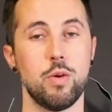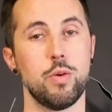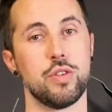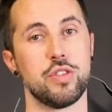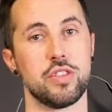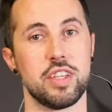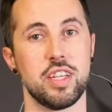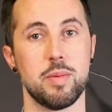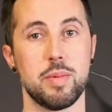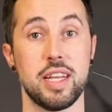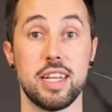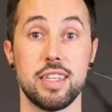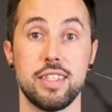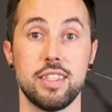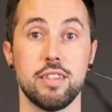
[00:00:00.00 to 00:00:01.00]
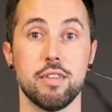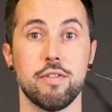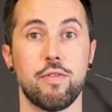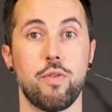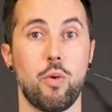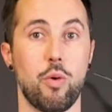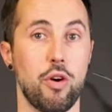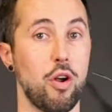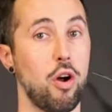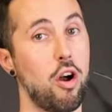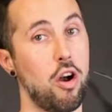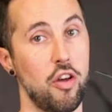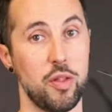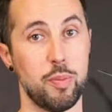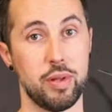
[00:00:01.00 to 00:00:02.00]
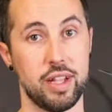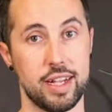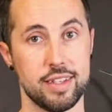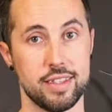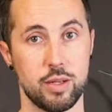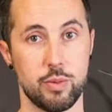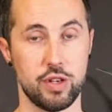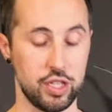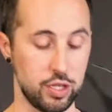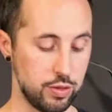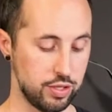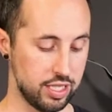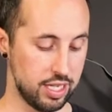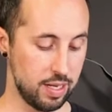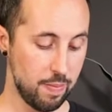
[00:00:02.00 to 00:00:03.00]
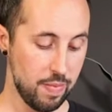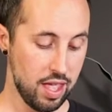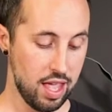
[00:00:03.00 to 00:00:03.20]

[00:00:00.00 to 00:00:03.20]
which is gonna be ideal for all the plants that we're using.